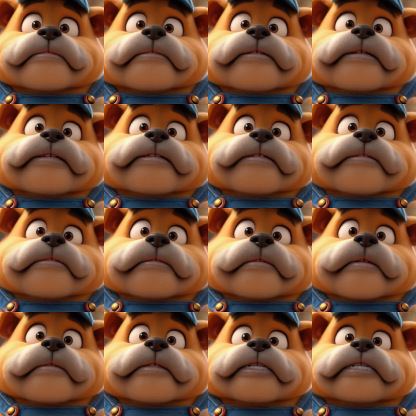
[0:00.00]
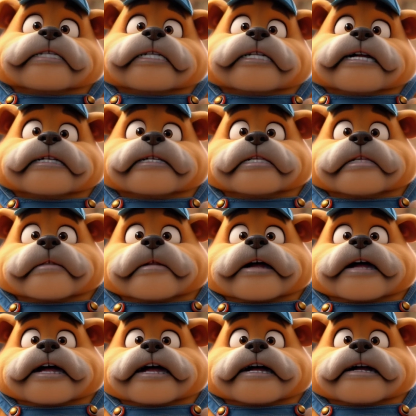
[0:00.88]
If the float is set too
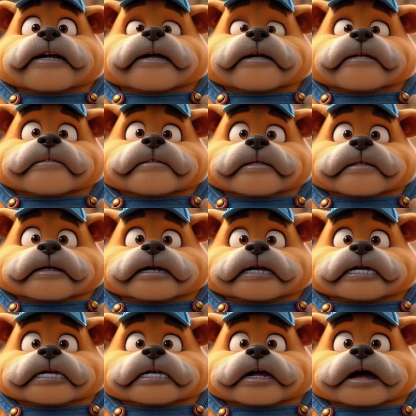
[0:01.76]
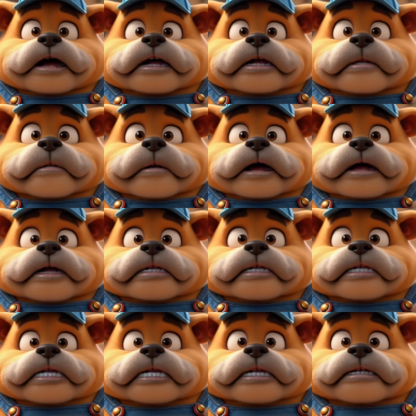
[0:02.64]
high, it can cause
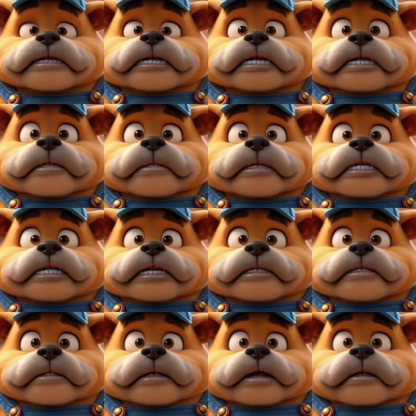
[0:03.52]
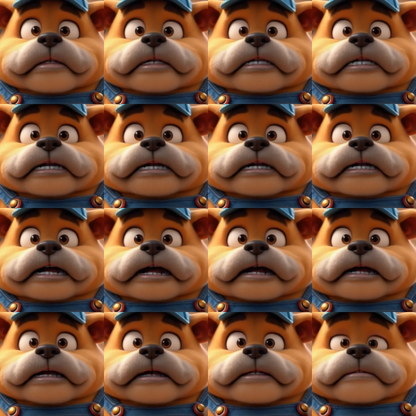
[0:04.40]
water to continuously flow into the
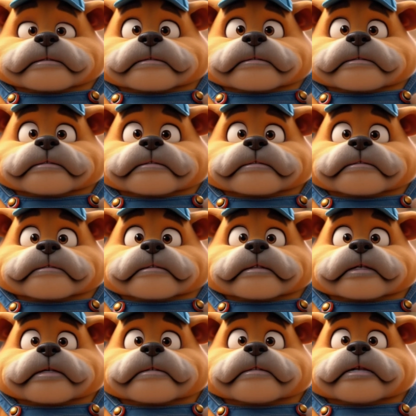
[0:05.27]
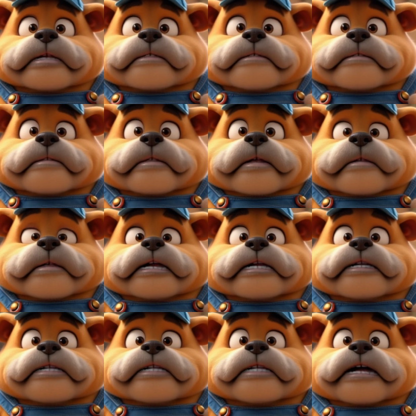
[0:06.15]
tank. Look for the float
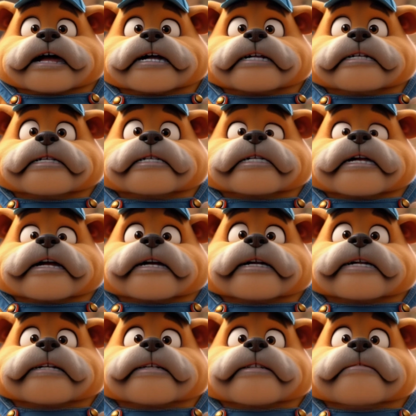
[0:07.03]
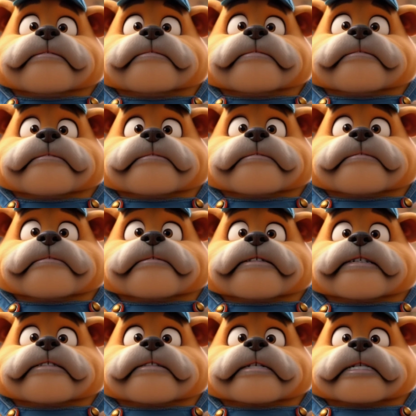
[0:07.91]
inside the tank.
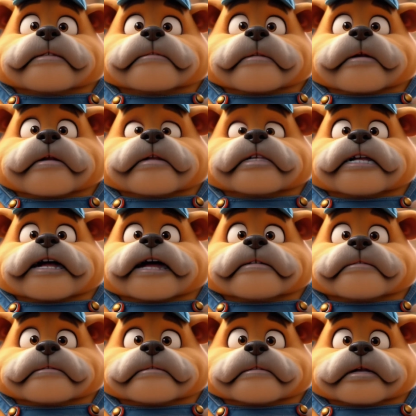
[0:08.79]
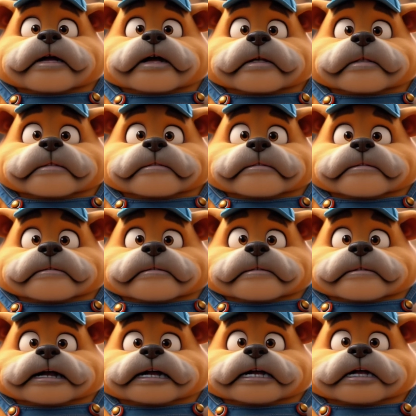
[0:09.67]
If it's a ball-type float,
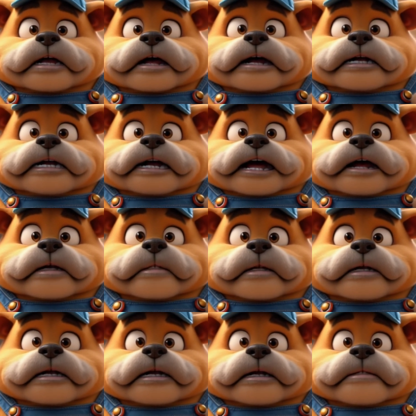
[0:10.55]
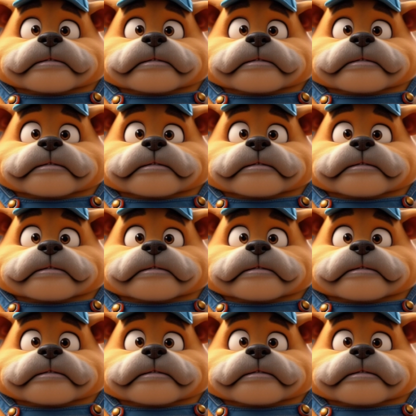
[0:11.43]
bend the arm downward.